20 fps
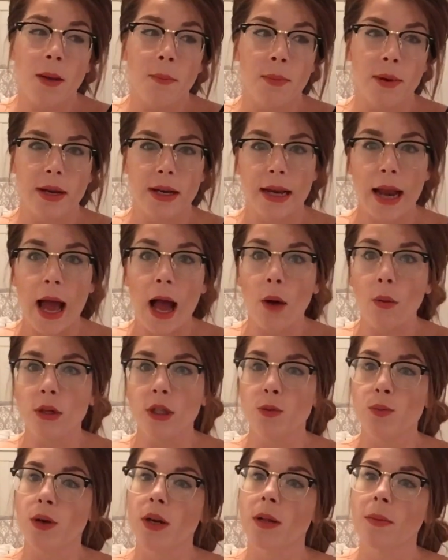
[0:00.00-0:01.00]
but now
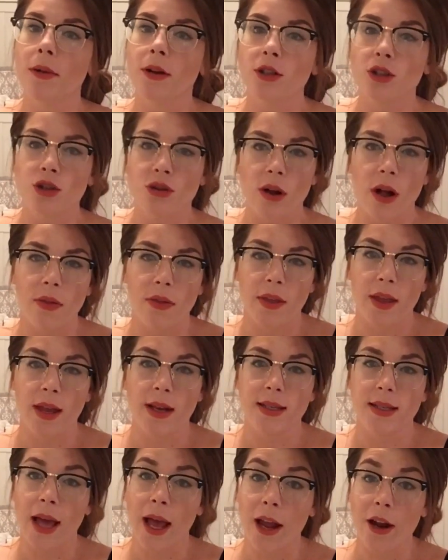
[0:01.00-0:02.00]
it's pretty much throughout the
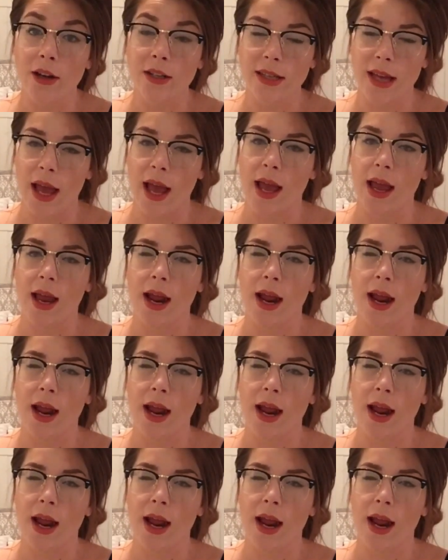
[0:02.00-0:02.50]
entire day.